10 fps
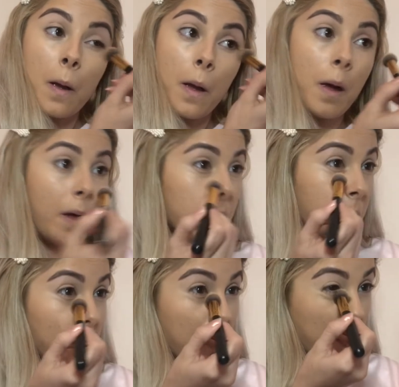And
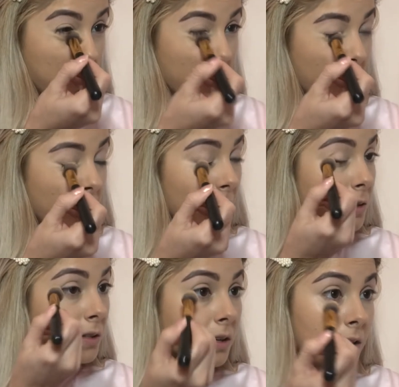there usually
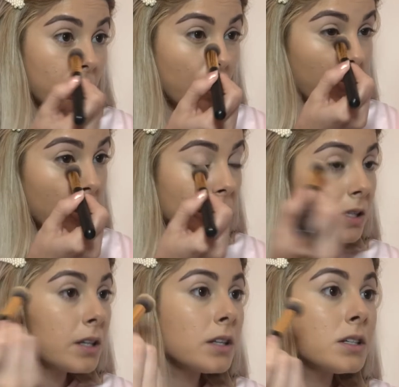is on just
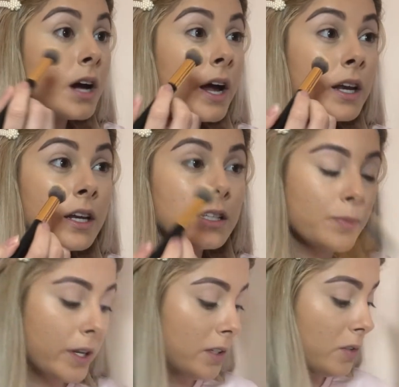like the tiniest
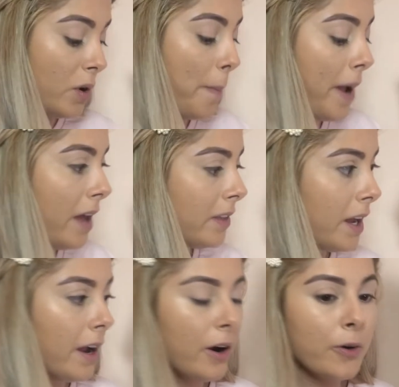bit. So I'll pat
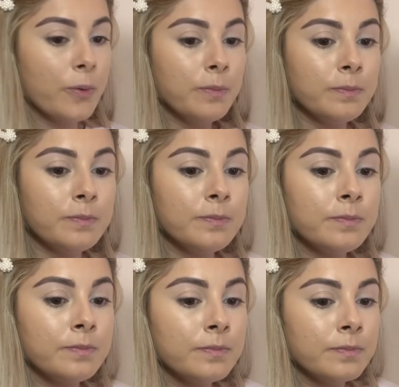that out.
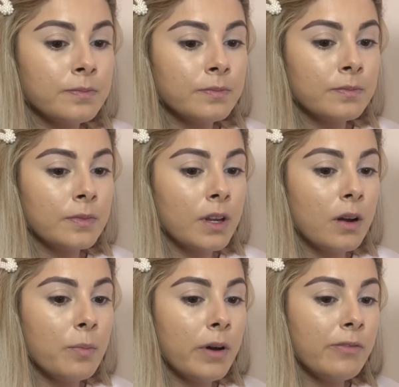
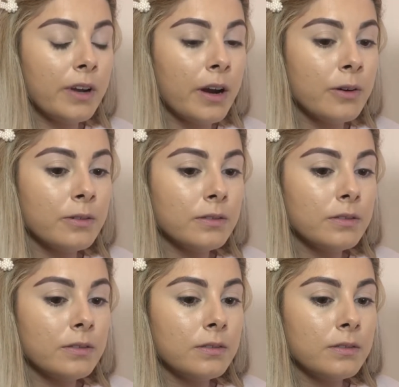I'll buff it out.
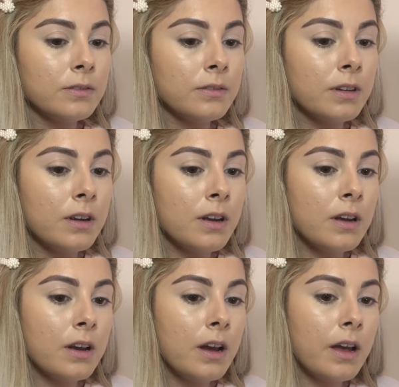
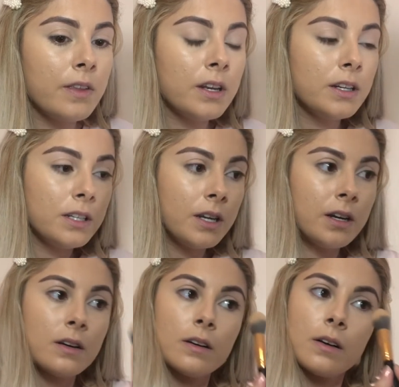And then I take